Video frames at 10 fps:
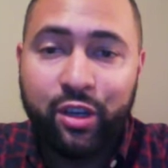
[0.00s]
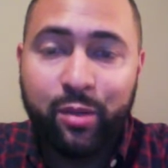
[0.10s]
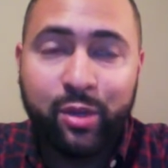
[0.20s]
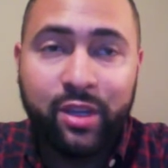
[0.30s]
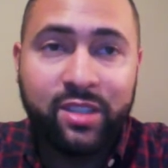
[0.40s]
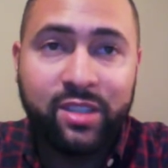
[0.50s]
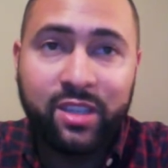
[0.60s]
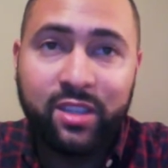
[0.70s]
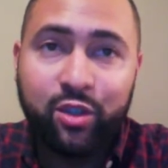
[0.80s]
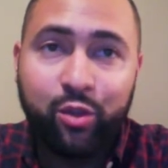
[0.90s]
completed
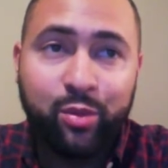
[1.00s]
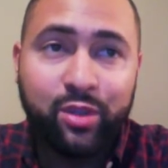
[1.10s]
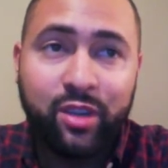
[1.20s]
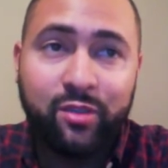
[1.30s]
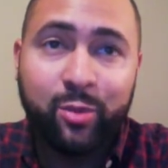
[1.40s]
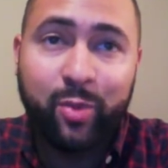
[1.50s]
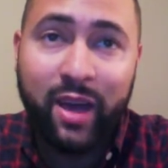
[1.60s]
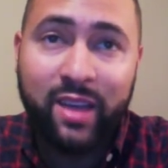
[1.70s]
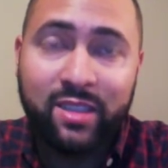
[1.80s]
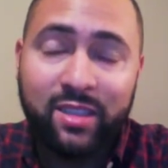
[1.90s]
62% of his
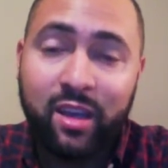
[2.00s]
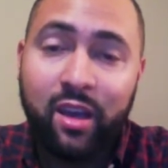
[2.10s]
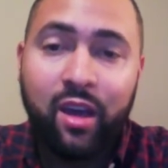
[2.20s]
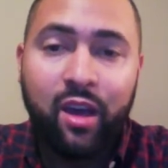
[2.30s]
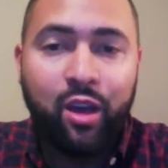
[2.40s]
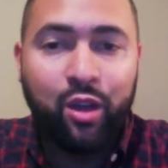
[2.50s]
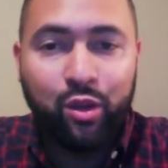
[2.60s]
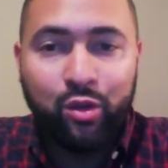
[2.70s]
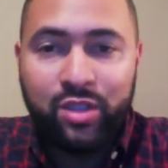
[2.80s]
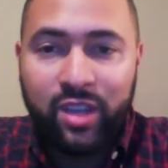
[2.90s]
passes.
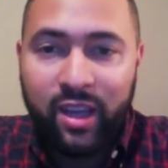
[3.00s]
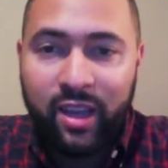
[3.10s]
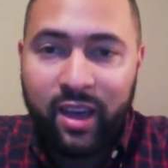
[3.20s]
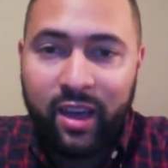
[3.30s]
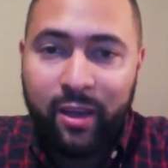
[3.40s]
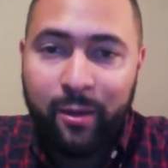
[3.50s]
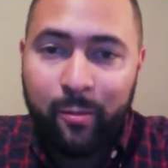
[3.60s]
UCLA,